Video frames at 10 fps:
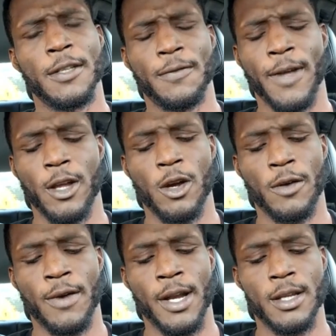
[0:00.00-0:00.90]
fight
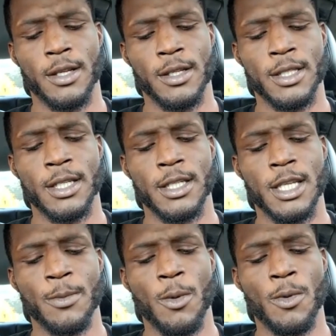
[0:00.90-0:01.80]
card, right? It's in the
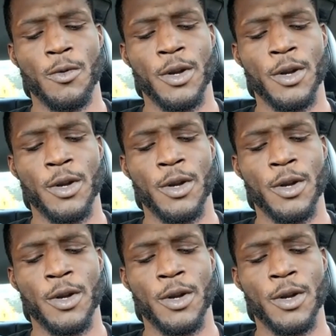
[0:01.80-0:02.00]
T-Mobile Arena.